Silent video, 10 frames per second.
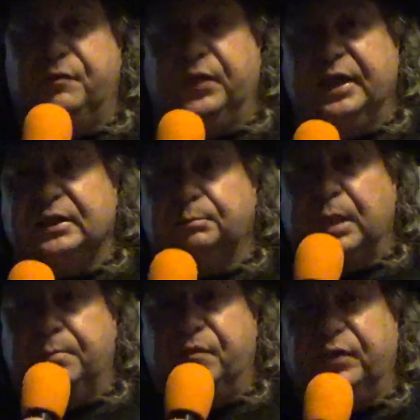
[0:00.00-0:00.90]
you for this,
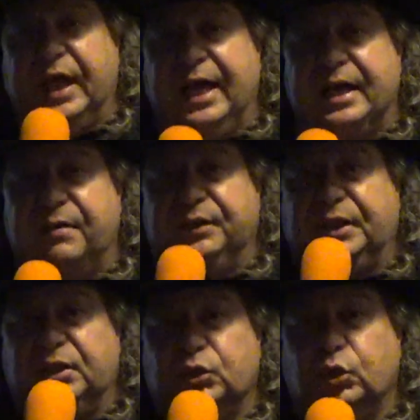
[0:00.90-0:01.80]
blame you for that.
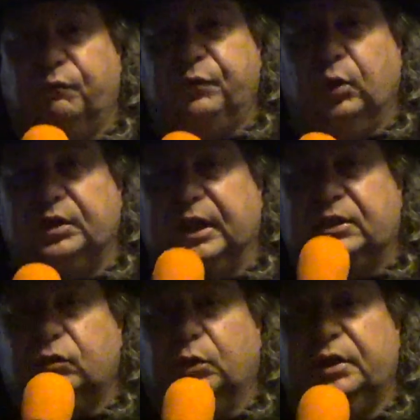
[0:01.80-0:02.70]
Everything is your fault. They troll